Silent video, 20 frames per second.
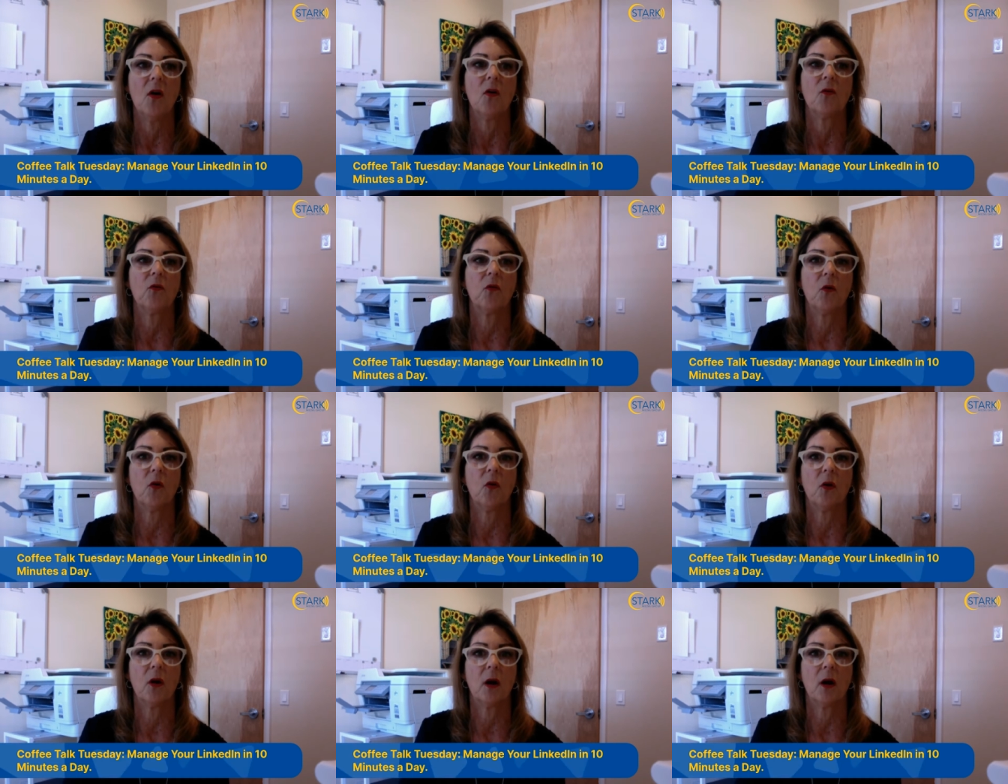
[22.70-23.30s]

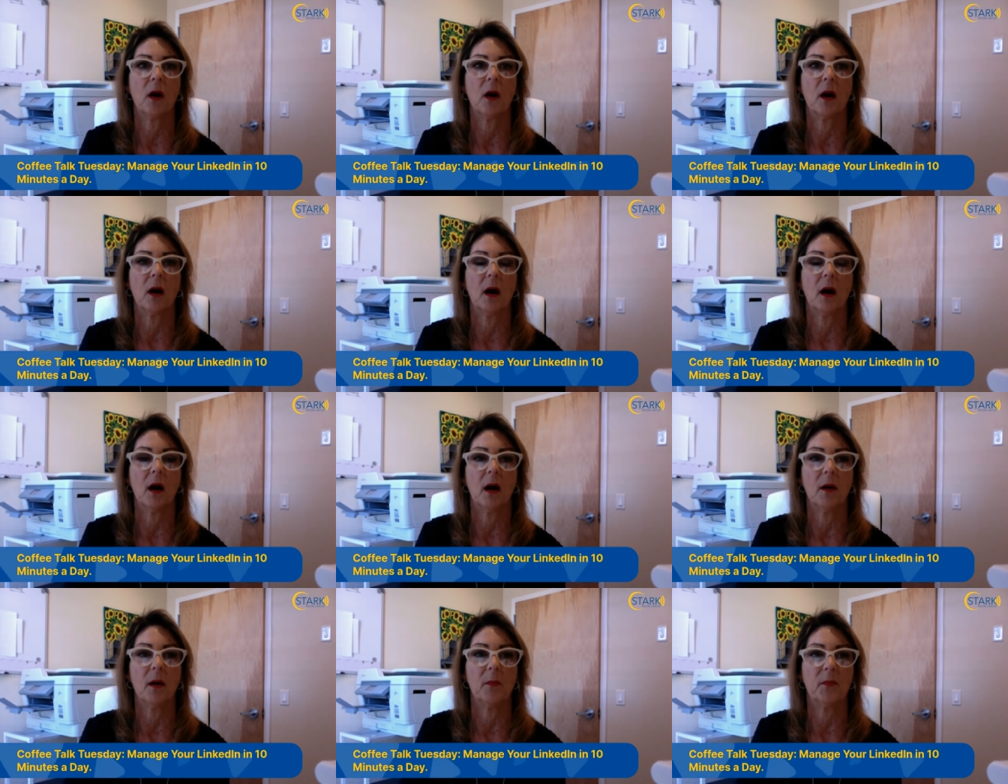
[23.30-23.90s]
for
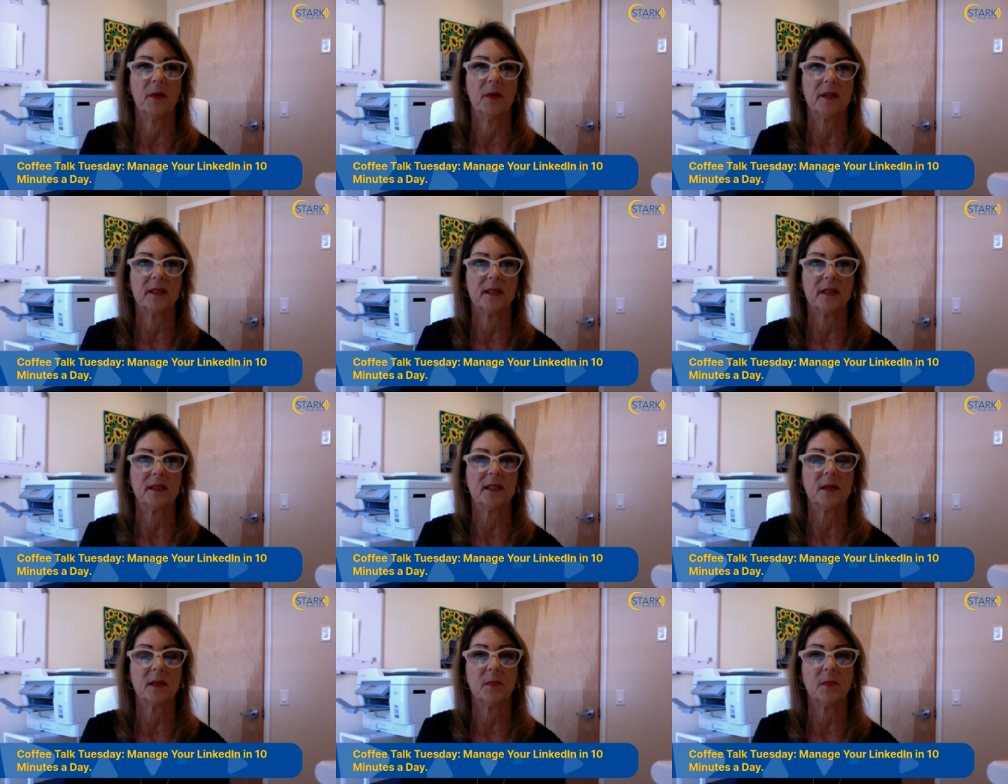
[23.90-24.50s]
uh,
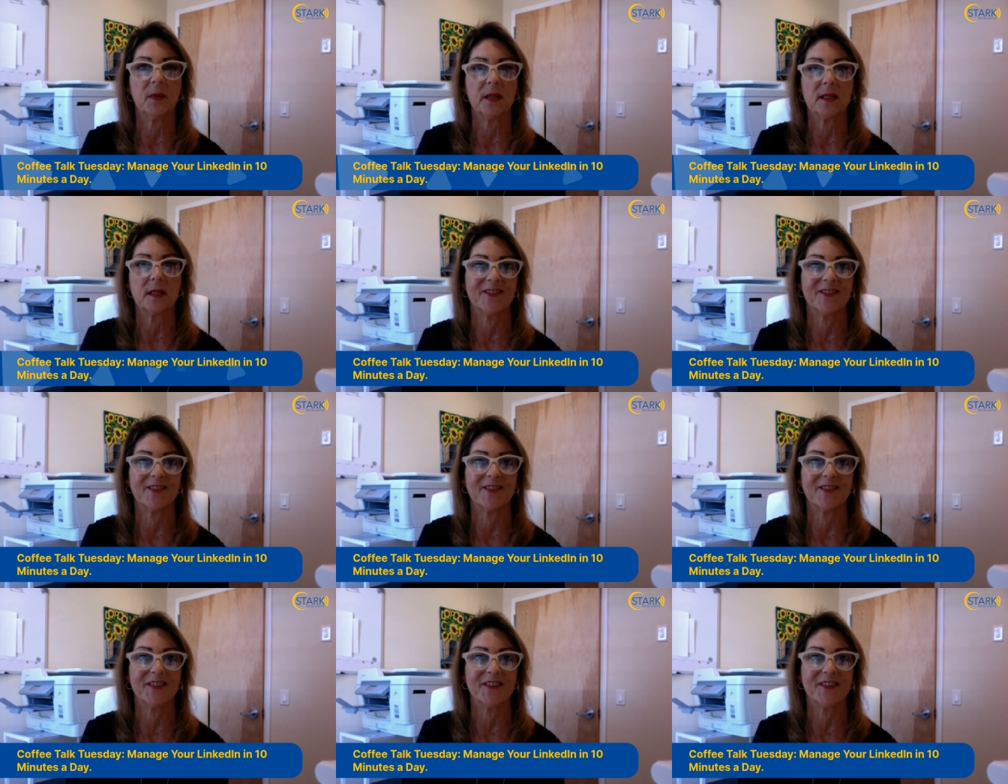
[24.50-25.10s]
business to
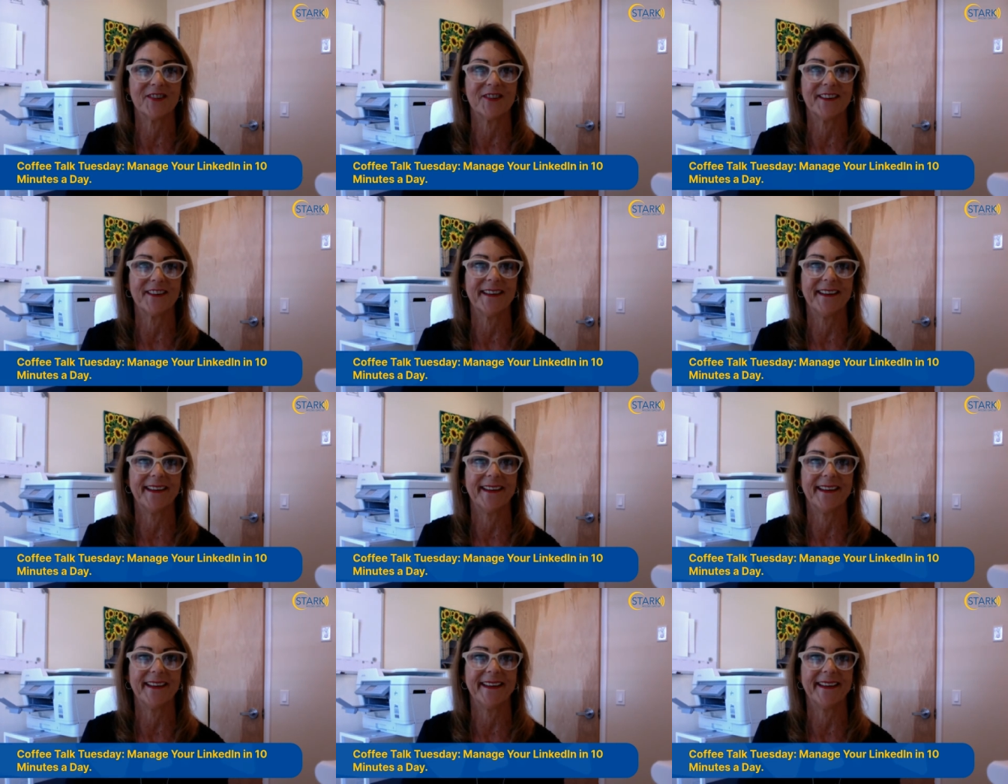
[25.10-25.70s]
business to
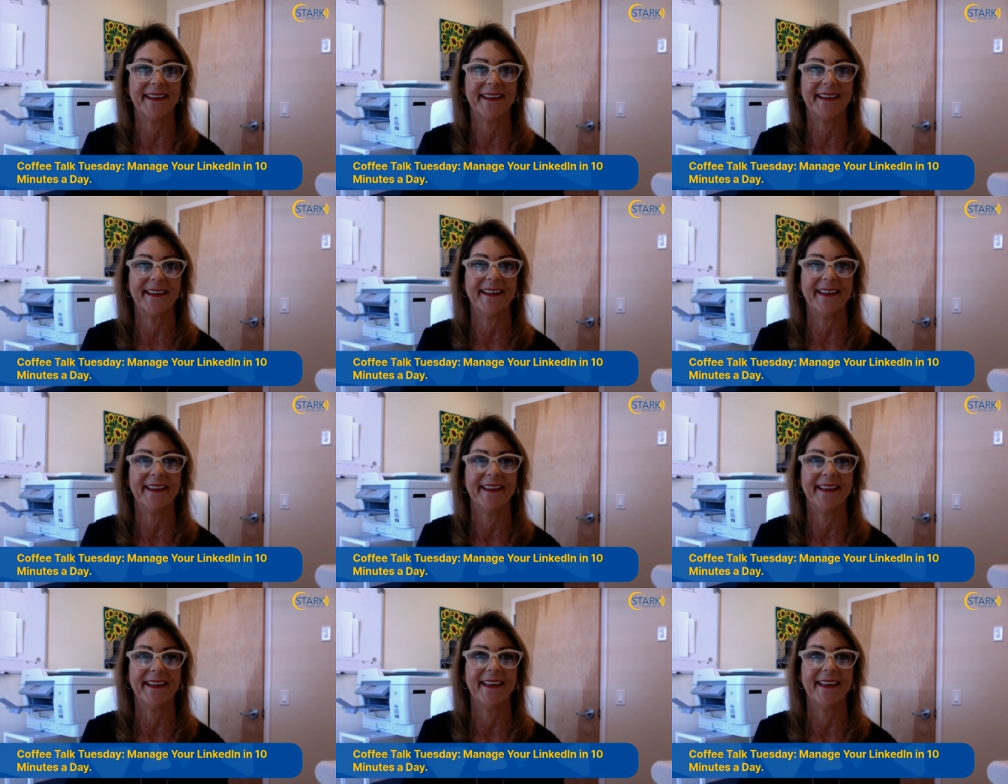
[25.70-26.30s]
meet other
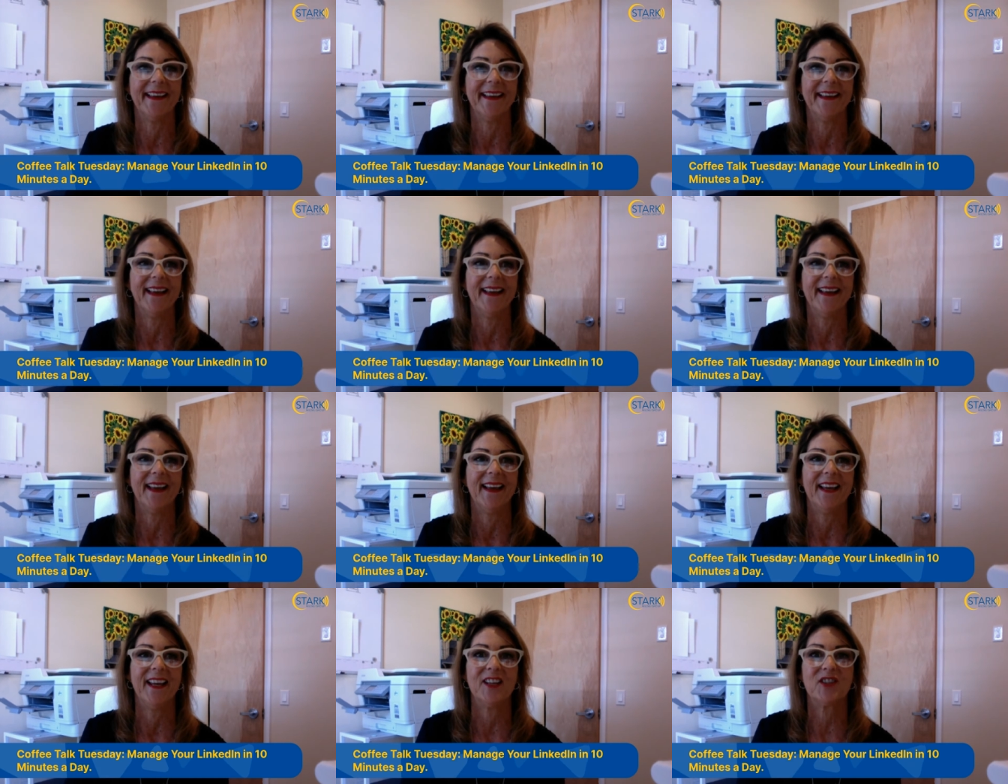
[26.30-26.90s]
people.
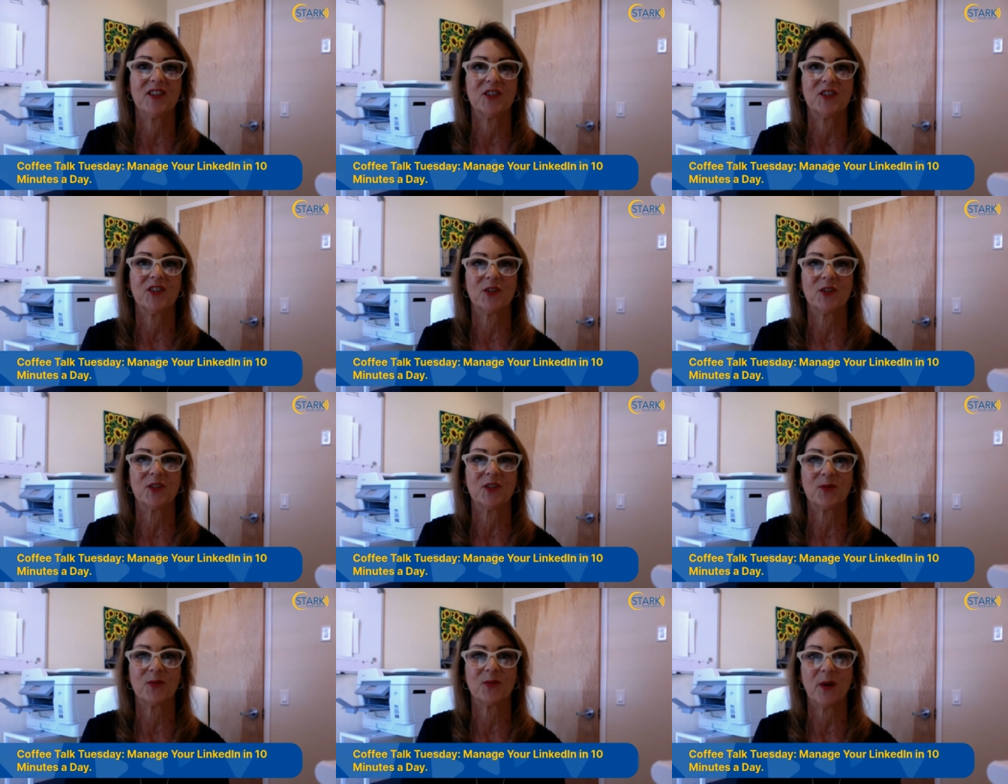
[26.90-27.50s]
Good morning,
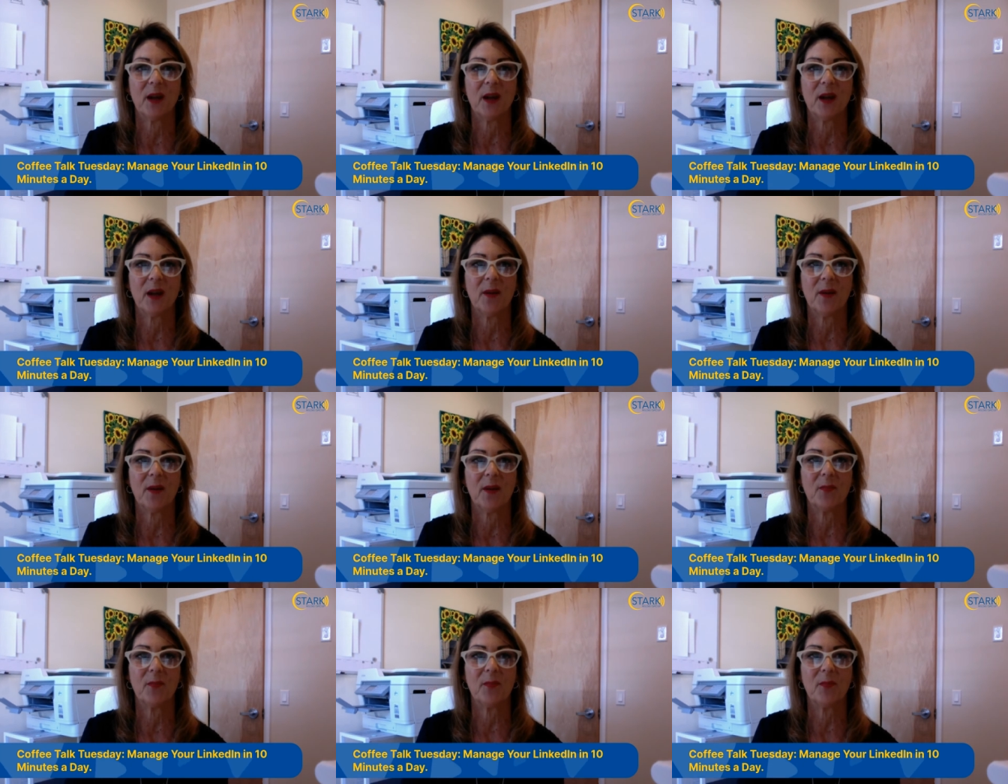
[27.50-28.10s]
Kels. Thanks for
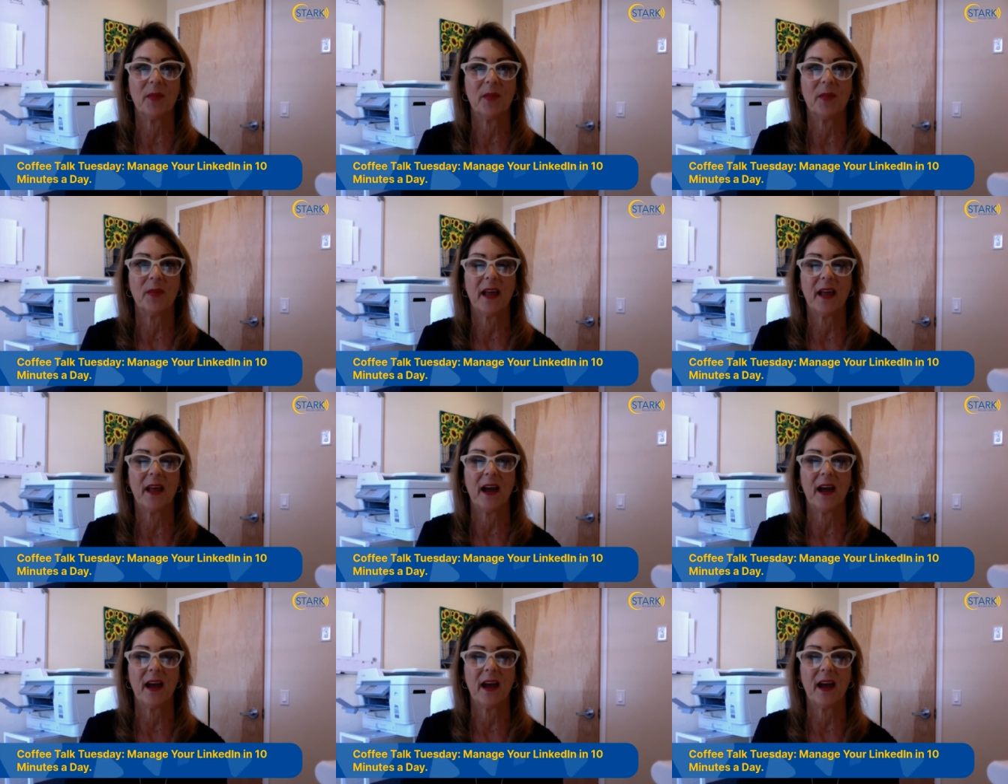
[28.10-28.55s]
joining.